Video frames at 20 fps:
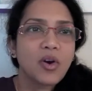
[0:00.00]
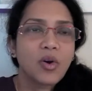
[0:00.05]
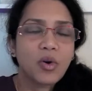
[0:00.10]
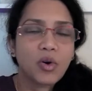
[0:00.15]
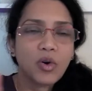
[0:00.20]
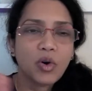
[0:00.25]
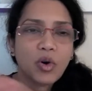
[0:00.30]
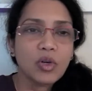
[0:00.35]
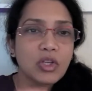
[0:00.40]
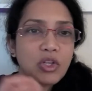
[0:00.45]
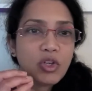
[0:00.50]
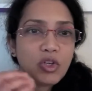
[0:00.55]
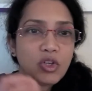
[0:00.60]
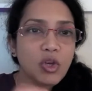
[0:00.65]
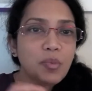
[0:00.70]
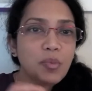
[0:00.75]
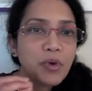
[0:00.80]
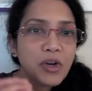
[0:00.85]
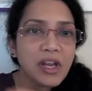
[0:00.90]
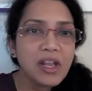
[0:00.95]
Or
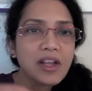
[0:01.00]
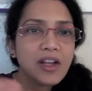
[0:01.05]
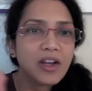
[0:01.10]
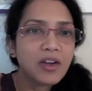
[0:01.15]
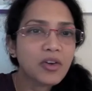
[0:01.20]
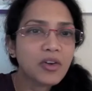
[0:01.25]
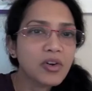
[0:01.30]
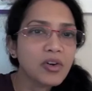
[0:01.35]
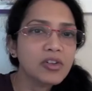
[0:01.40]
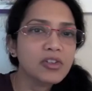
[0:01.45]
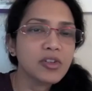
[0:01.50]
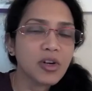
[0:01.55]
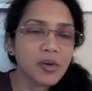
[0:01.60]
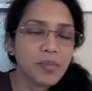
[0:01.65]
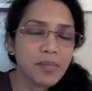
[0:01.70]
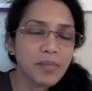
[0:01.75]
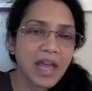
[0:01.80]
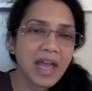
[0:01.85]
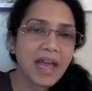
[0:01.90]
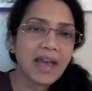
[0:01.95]
you're putting a good
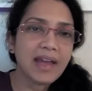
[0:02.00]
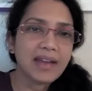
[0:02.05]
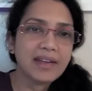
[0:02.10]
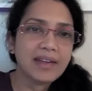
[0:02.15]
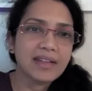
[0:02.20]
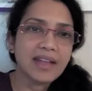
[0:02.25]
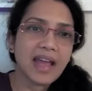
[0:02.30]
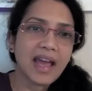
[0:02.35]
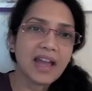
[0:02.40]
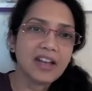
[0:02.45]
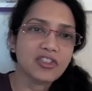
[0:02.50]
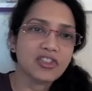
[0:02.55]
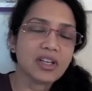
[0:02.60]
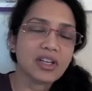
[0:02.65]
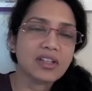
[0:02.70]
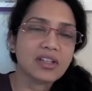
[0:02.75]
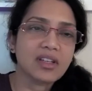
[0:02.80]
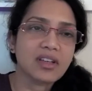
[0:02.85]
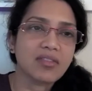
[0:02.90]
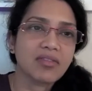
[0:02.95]
or bad
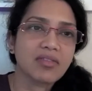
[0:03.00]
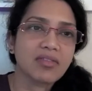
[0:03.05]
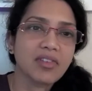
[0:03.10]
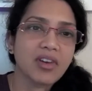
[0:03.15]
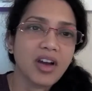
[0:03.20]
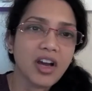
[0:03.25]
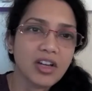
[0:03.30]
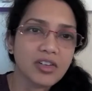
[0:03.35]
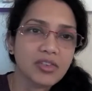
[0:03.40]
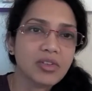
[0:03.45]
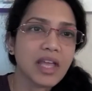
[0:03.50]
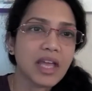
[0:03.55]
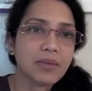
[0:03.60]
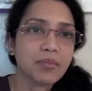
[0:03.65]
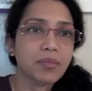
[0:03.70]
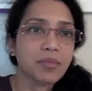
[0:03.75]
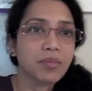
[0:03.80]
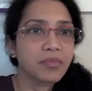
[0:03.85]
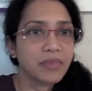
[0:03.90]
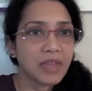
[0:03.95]
adjective onto
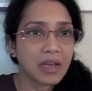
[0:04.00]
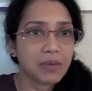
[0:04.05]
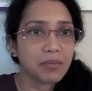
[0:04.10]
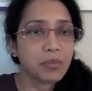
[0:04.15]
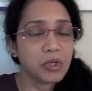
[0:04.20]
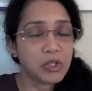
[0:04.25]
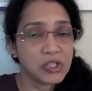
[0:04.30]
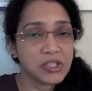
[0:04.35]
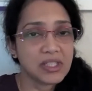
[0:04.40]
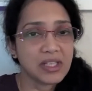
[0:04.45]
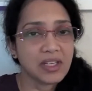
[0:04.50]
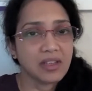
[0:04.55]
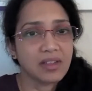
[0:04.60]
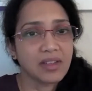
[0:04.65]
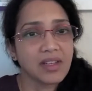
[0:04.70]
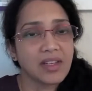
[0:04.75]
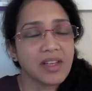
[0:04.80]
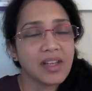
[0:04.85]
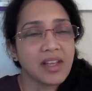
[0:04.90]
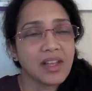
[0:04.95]
that person,
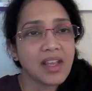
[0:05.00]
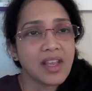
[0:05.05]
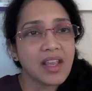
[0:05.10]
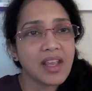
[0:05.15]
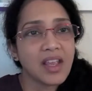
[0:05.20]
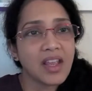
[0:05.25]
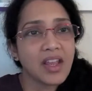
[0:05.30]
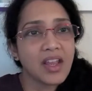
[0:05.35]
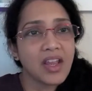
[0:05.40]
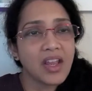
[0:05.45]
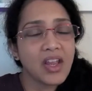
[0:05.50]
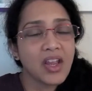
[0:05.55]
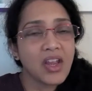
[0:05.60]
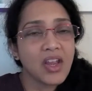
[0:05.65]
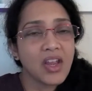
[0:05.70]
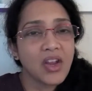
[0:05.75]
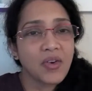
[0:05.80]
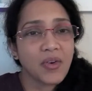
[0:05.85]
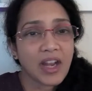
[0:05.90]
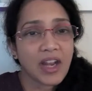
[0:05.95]

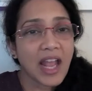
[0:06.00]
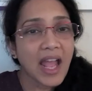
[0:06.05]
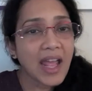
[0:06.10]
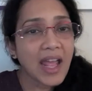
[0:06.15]
right?